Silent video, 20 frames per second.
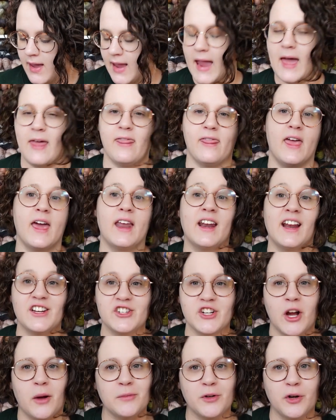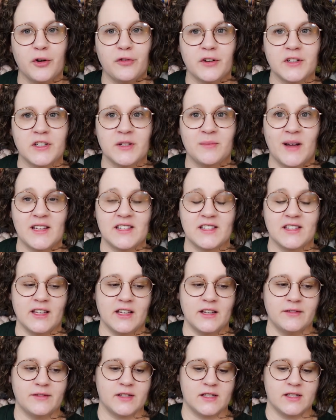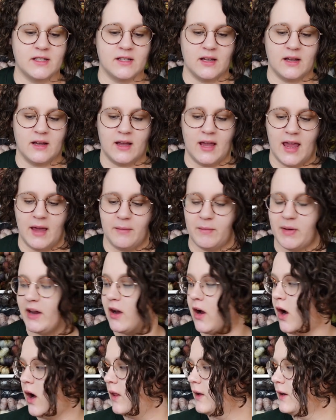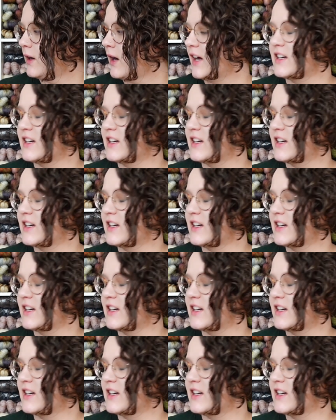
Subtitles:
And then I jumped over to my sleeves and my collar.